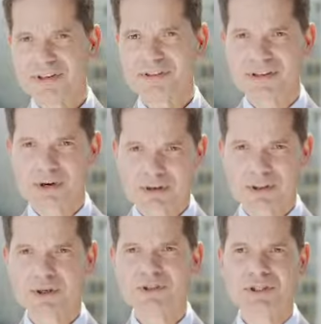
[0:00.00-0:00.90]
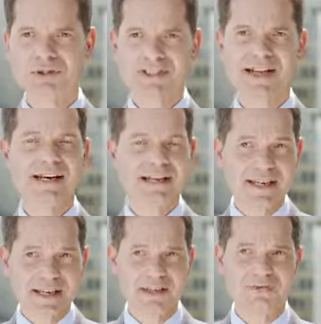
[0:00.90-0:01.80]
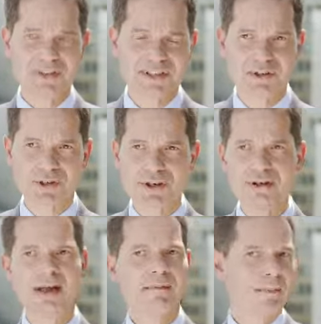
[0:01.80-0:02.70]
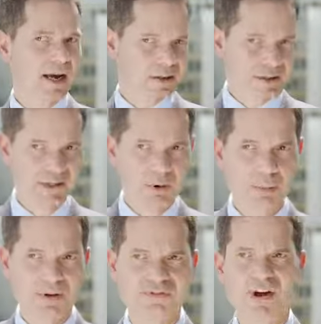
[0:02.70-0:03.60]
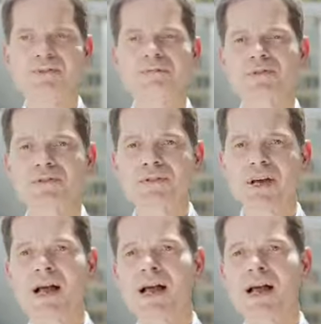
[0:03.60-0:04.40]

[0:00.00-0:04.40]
in the Eurozone should stay negative this year, minus 0.5%,